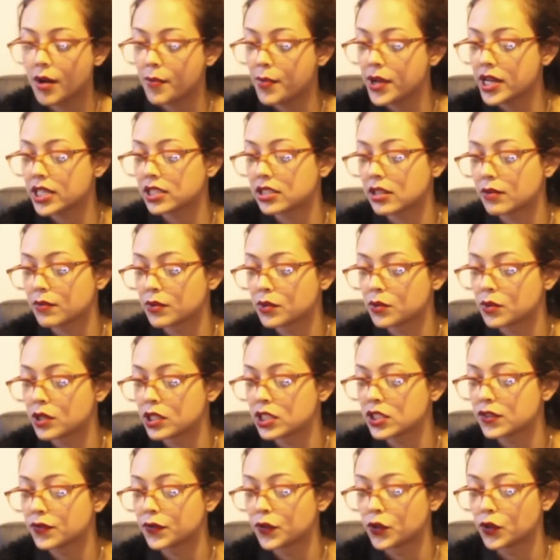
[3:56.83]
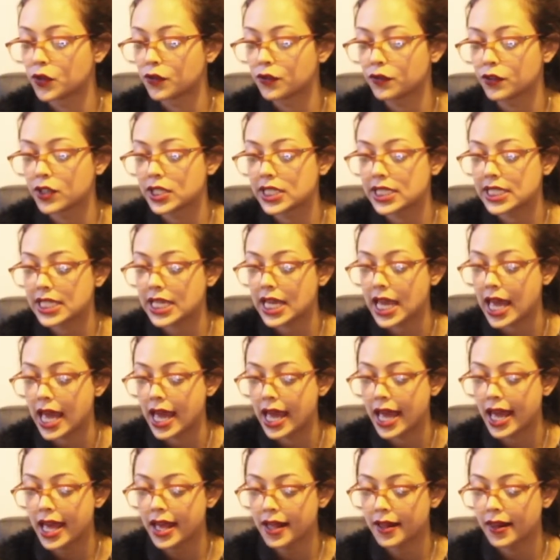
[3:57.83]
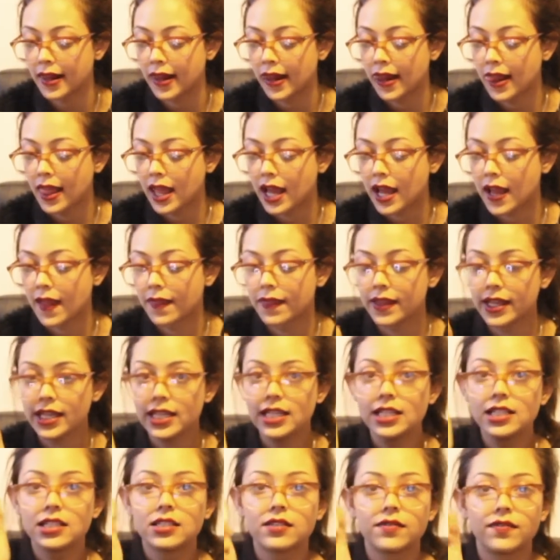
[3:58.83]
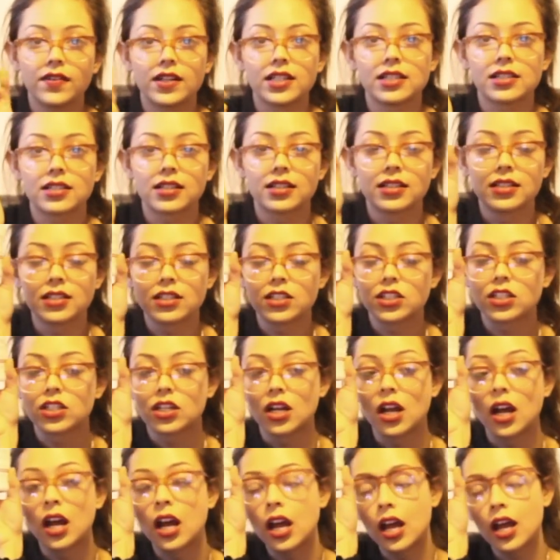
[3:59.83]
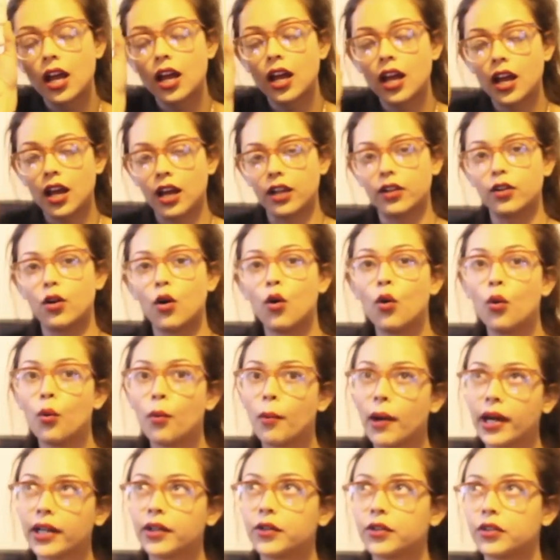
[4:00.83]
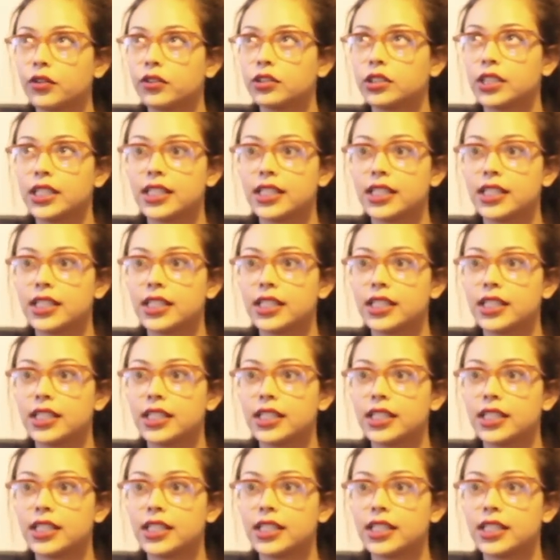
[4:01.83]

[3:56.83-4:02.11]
I picked up the ones for frizzy hair and the heat defence conditioner and oh my god